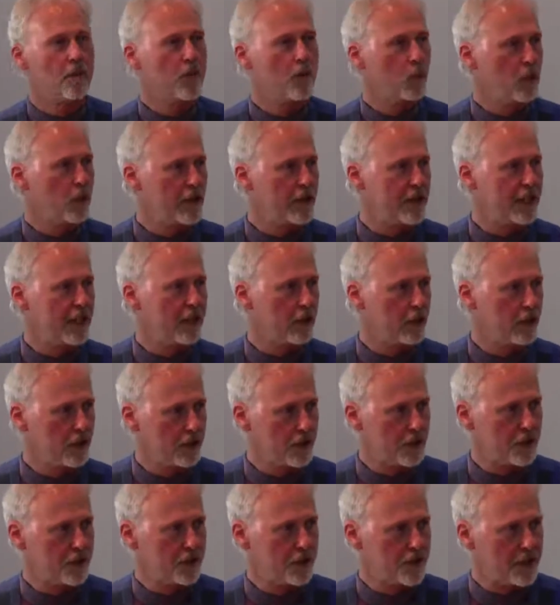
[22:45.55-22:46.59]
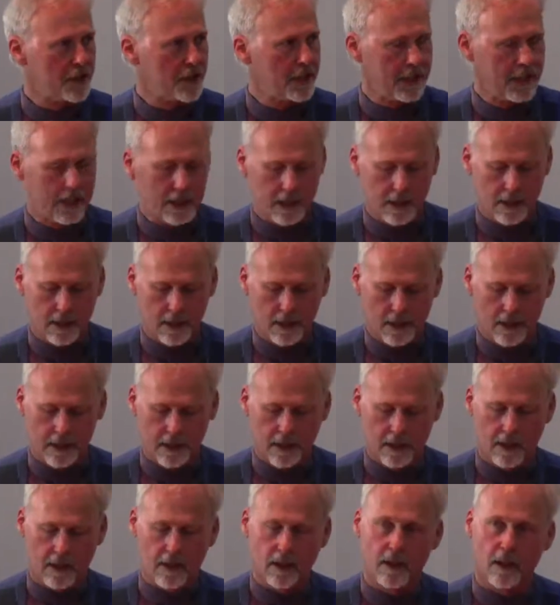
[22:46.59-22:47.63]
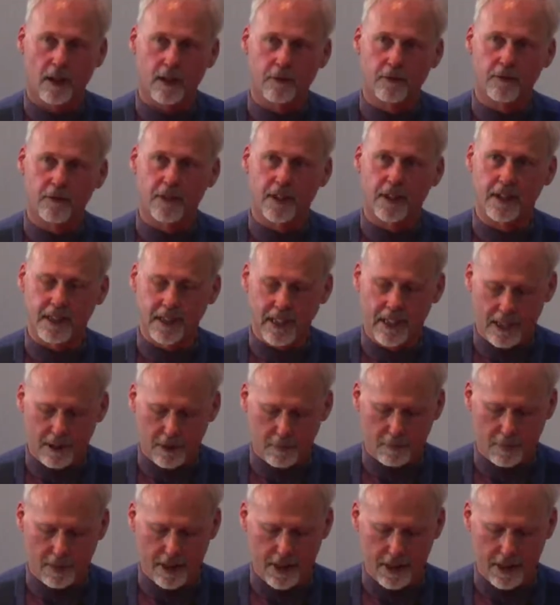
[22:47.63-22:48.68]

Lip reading: with the urgency of the deathbed.